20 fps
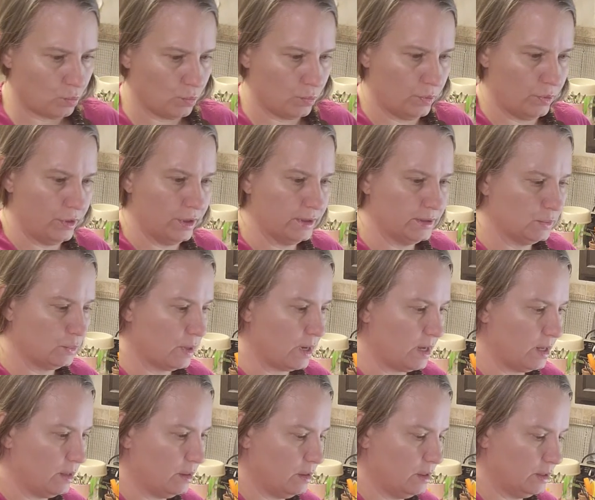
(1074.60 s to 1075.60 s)
this
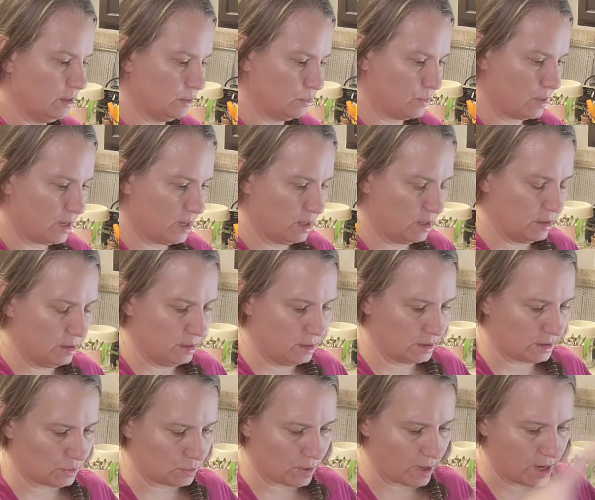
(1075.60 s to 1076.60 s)
way, and
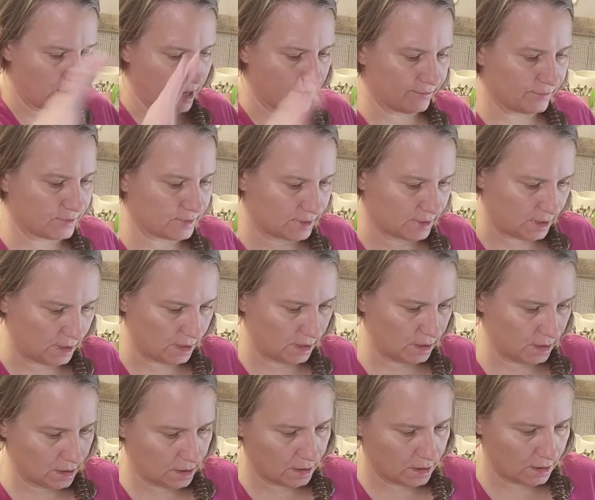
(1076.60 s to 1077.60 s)
this way, I've
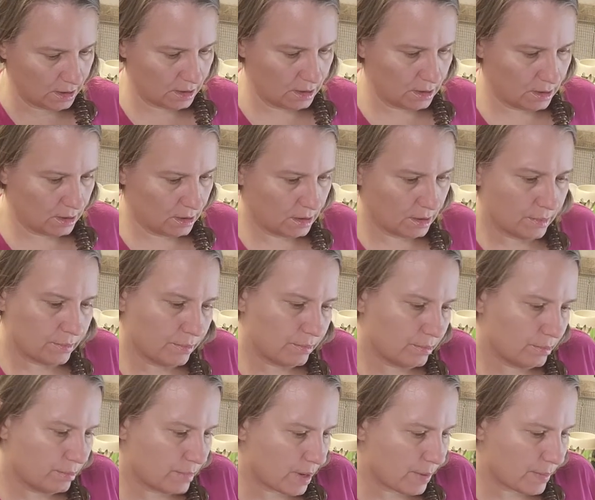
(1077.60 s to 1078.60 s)
seen
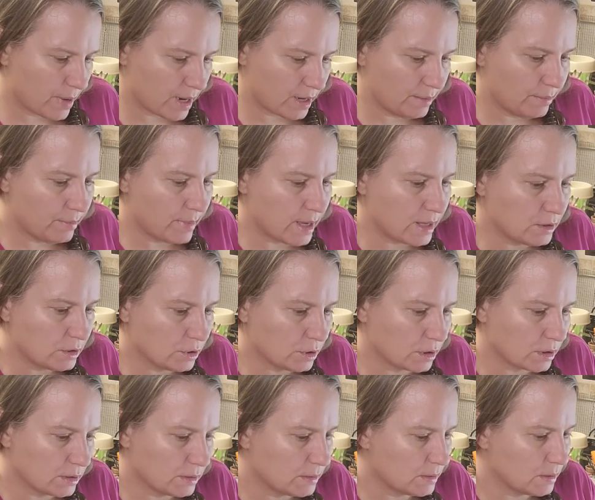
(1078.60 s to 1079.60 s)
my mind
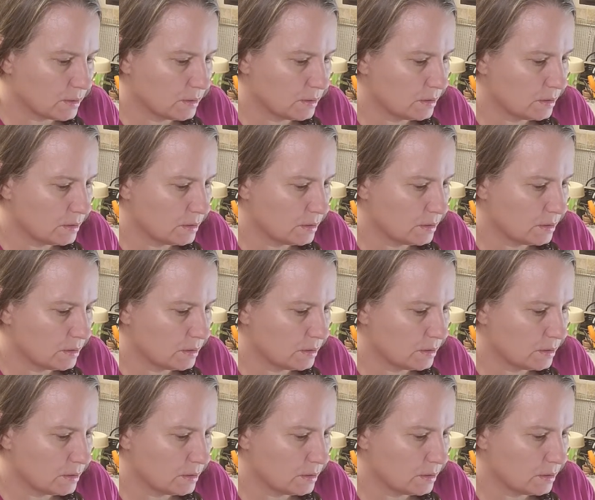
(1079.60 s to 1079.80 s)
matrix,